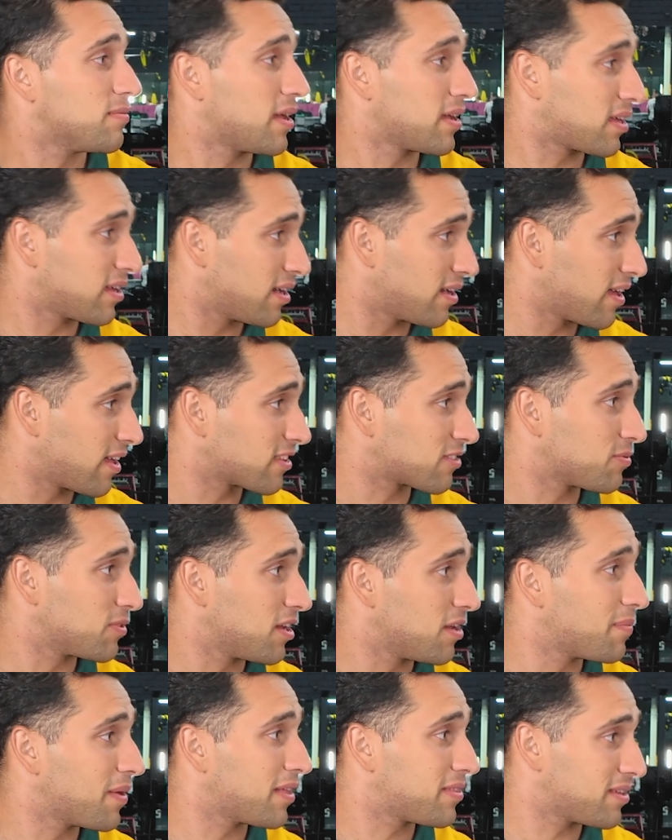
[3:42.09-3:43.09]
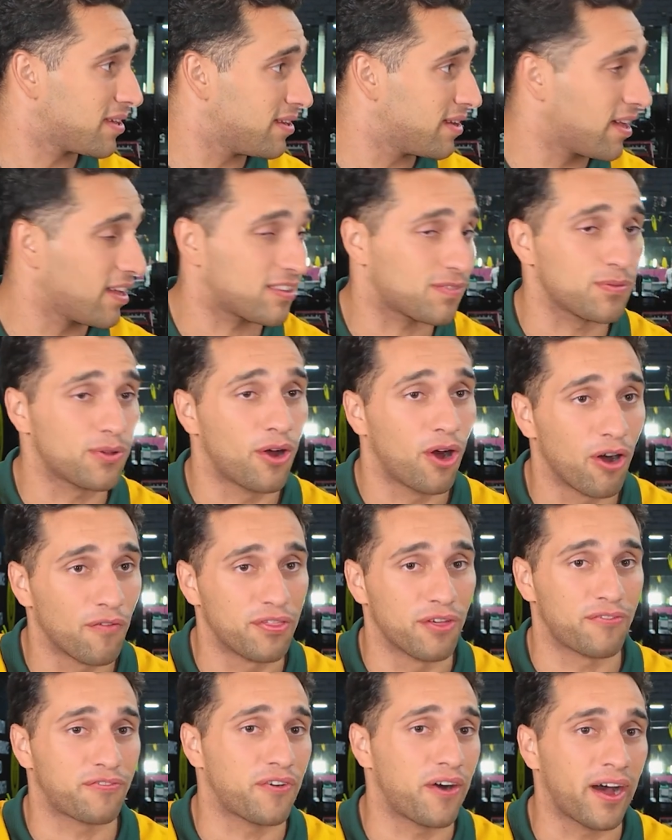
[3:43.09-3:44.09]
to make an announcement about the announcement
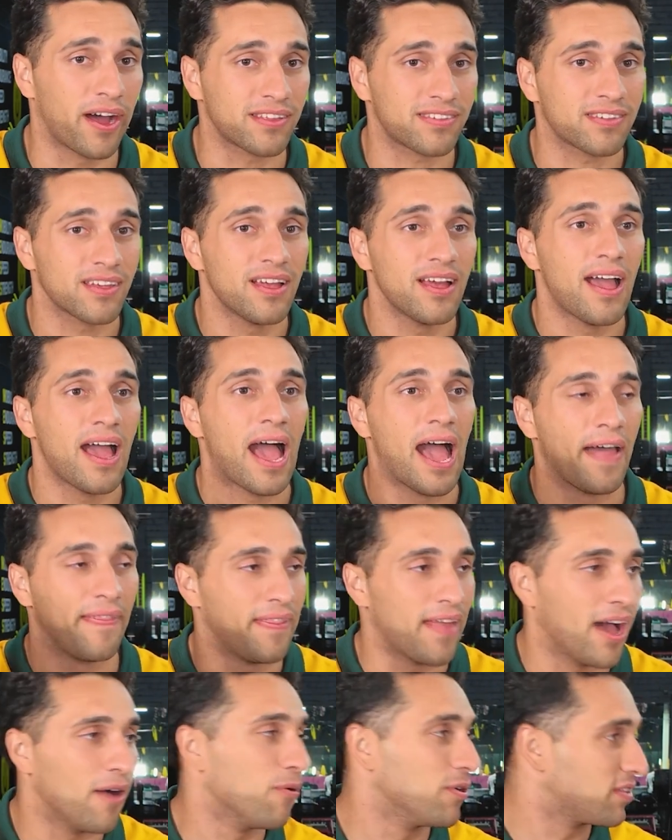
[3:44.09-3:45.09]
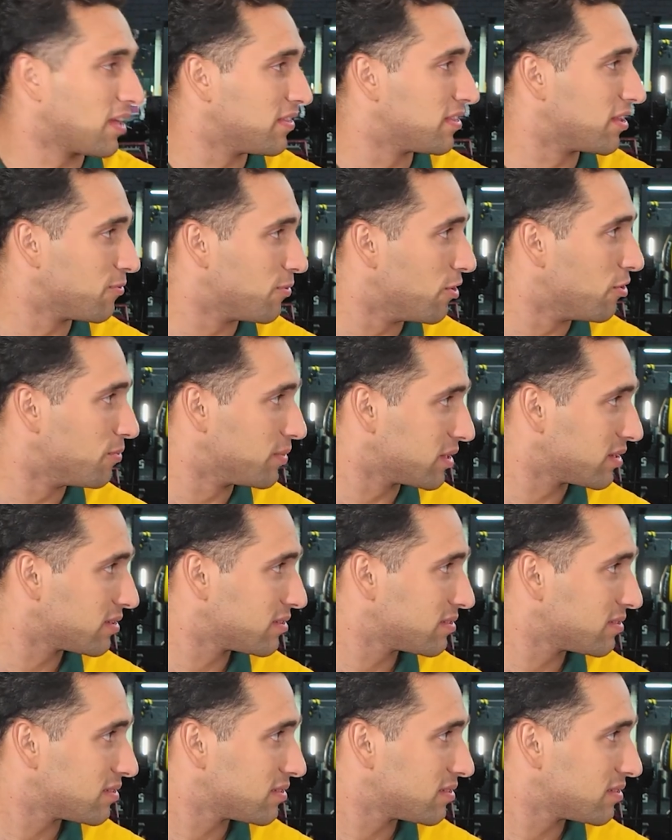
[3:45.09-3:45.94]
of the fights, and that was underwhelming.